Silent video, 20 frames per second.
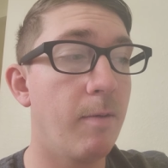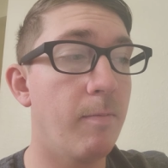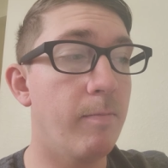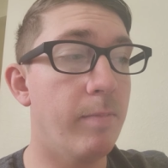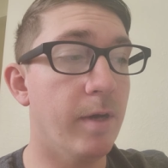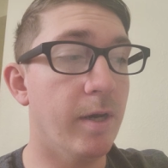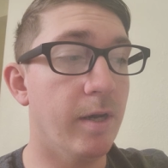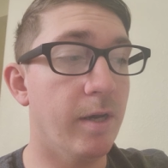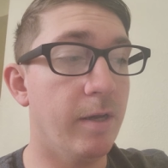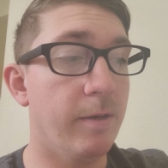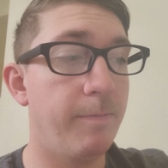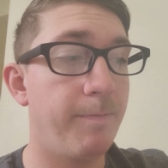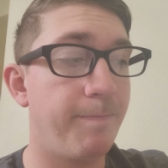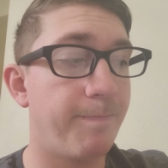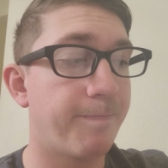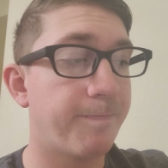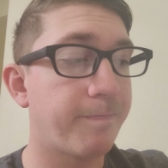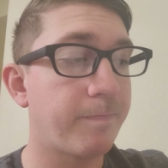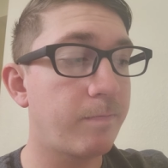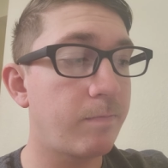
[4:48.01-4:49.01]
But
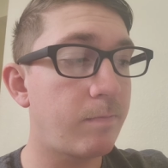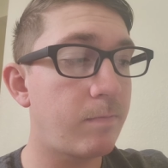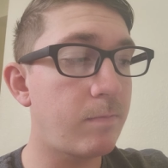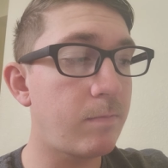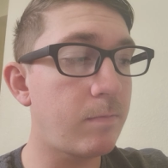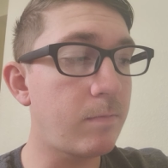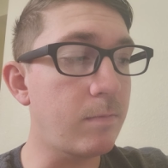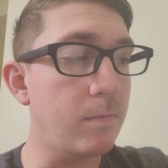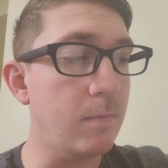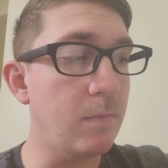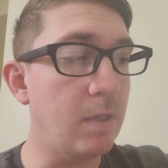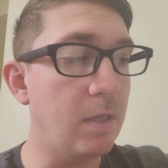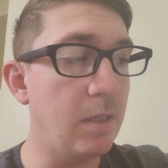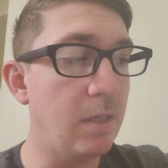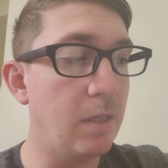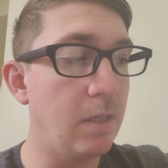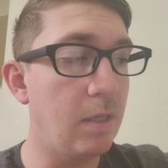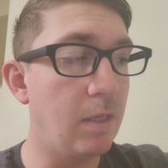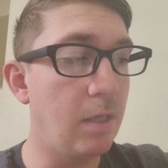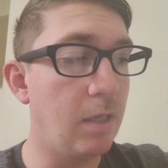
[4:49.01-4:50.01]

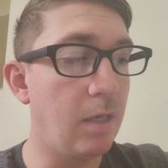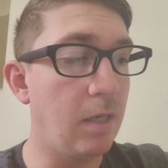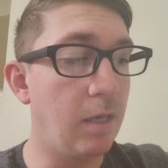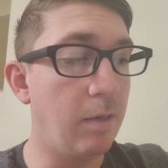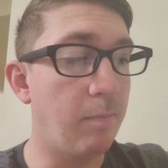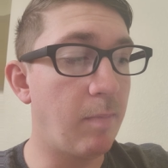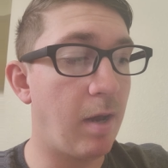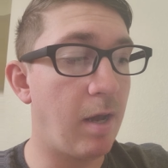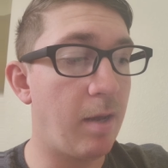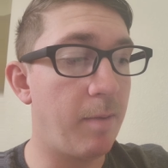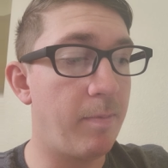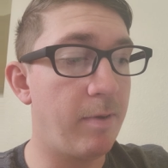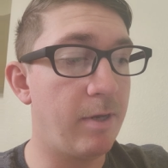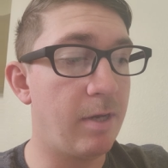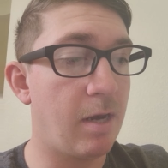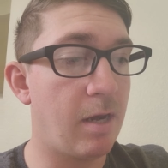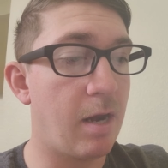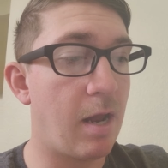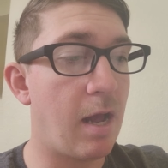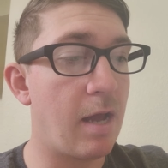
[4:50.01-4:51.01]
in my
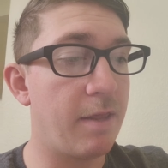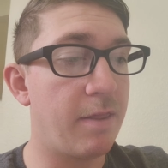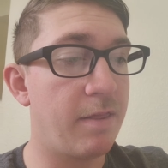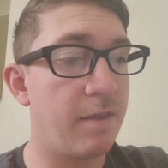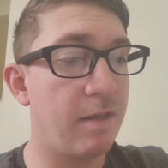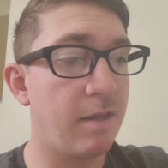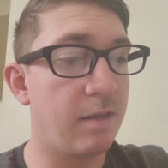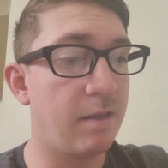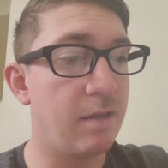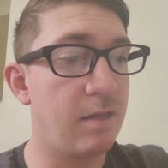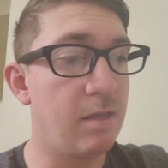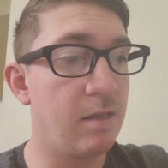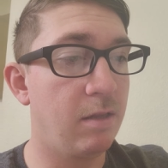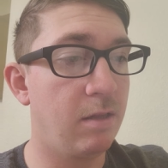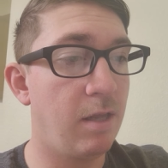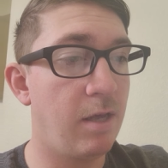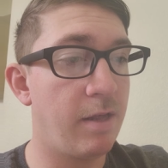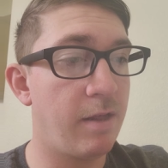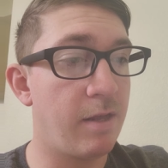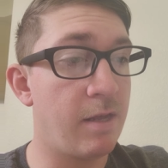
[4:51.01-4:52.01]
opinion, I think he
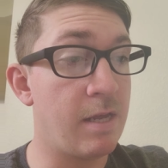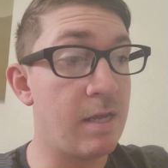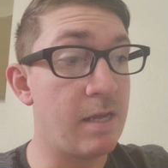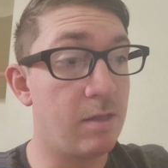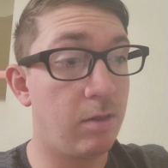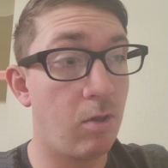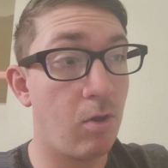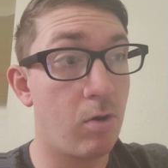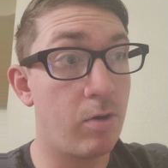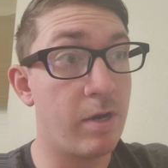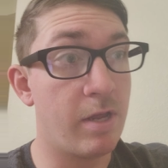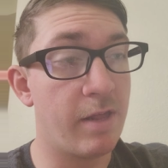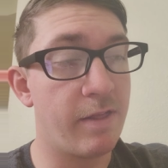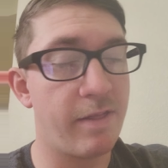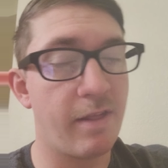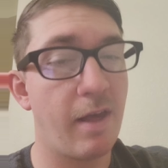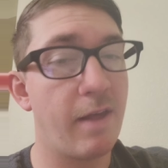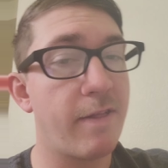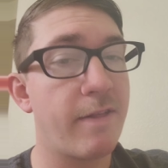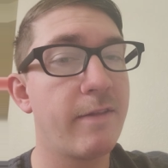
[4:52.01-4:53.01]
learned his
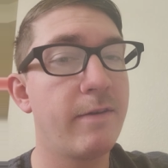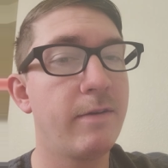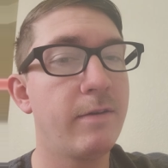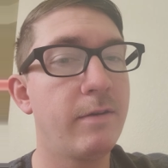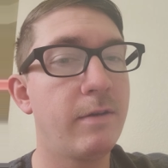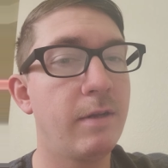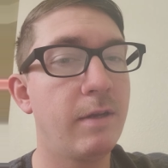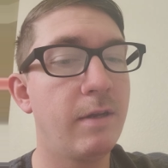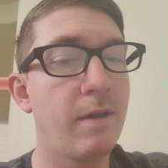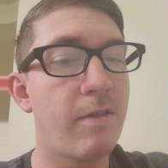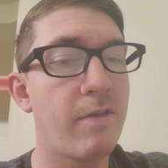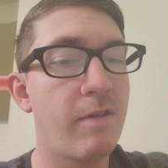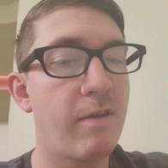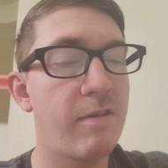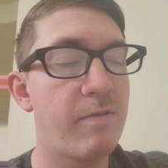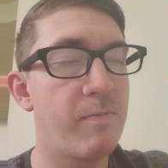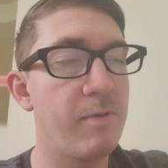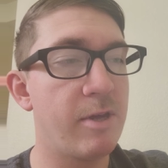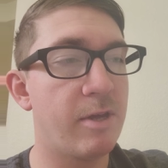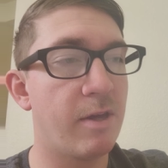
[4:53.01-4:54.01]
lesson in a sense,
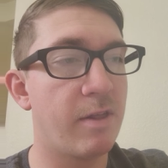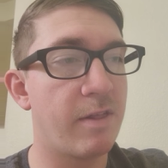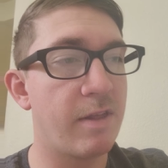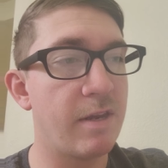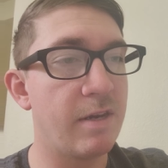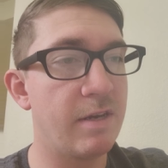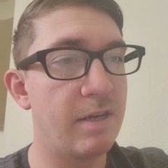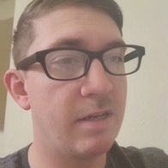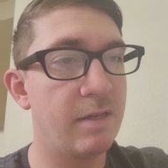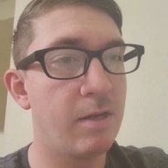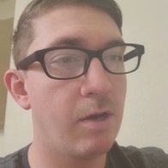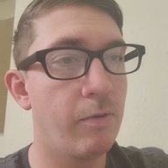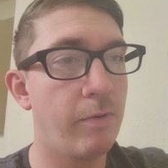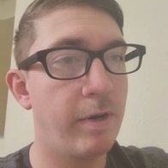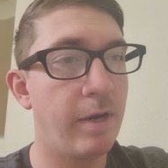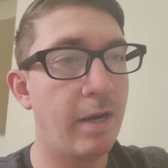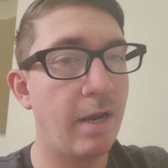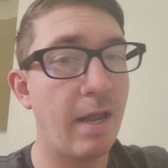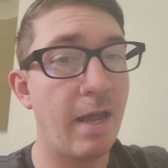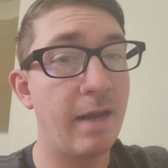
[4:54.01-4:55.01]
because he did go
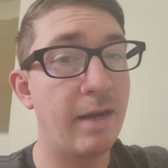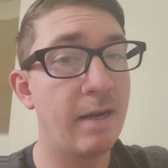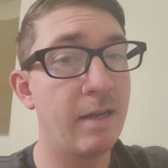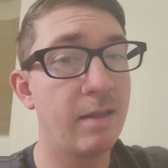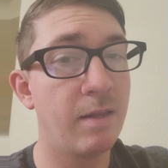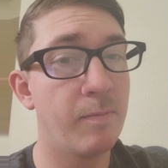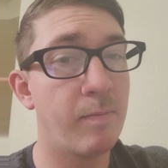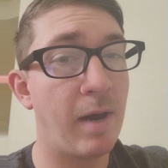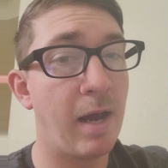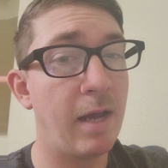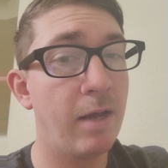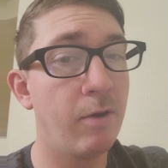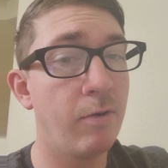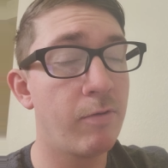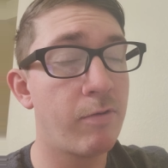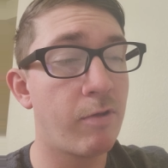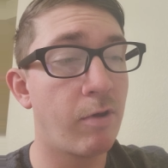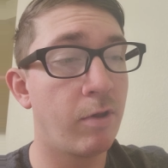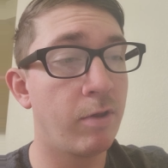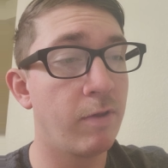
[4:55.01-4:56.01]
in and edit the
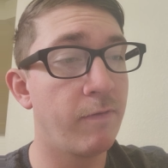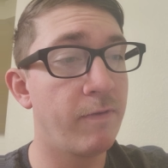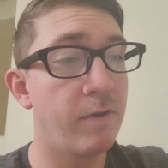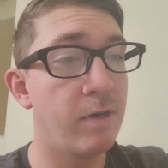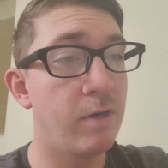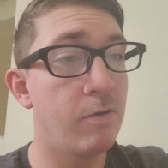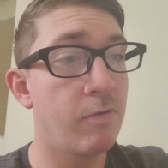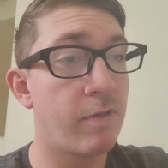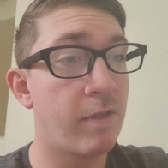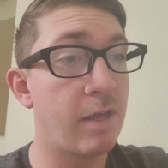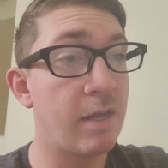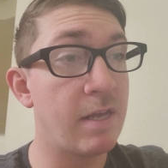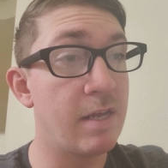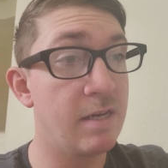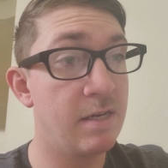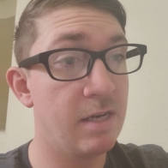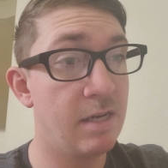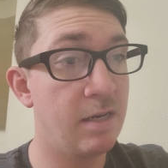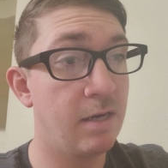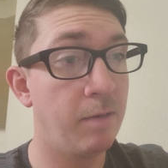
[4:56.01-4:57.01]
bios on the videos that he
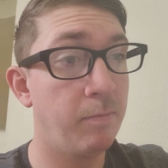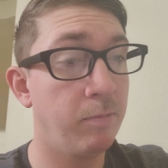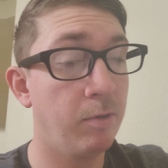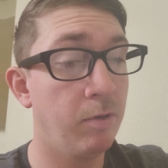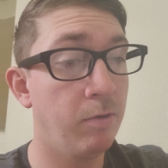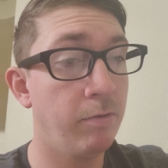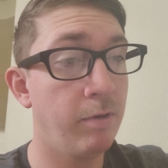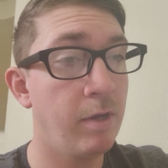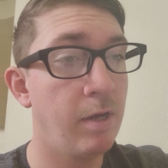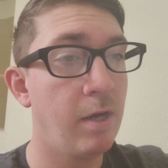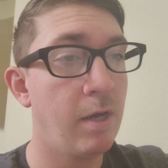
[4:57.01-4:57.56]
did upload.